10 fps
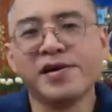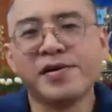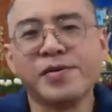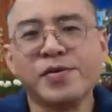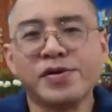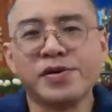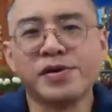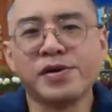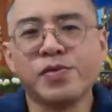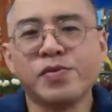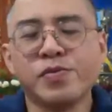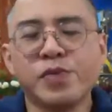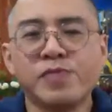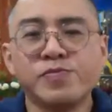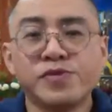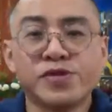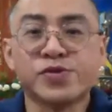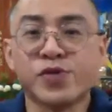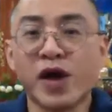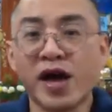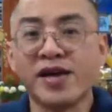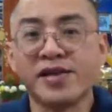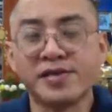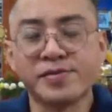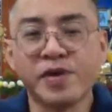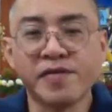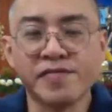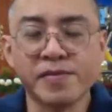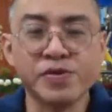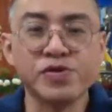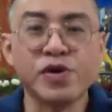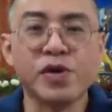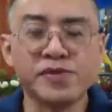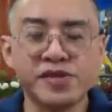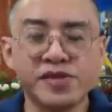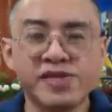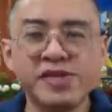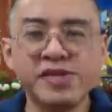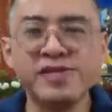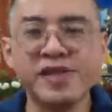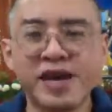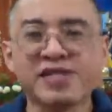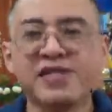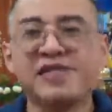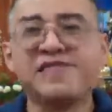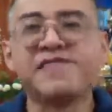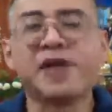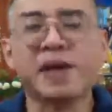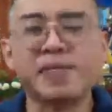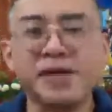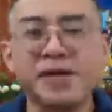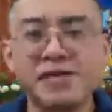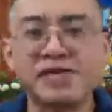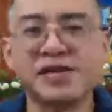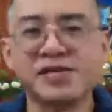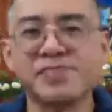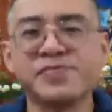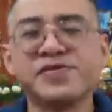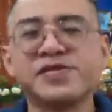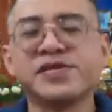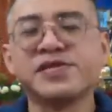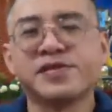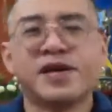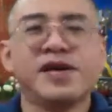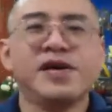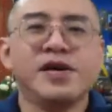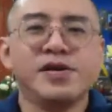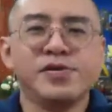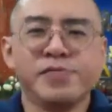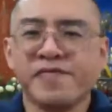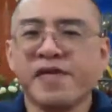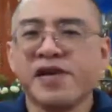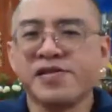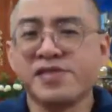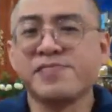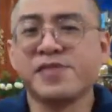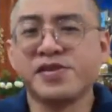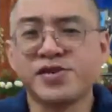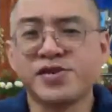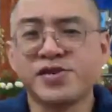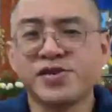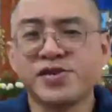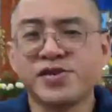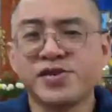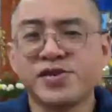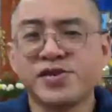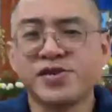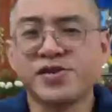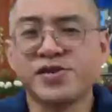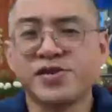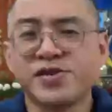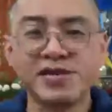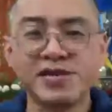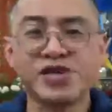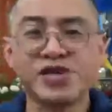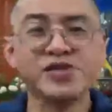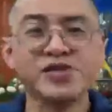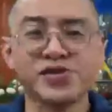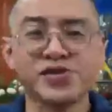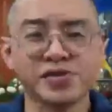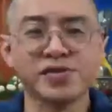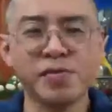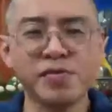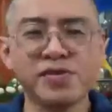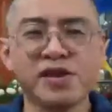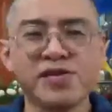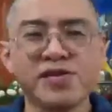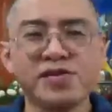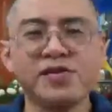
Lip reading: quite overwhelmed with stress, we have a predominantly negative or unpleasant experiences. You may find this meditation particularly challenging. It's almost like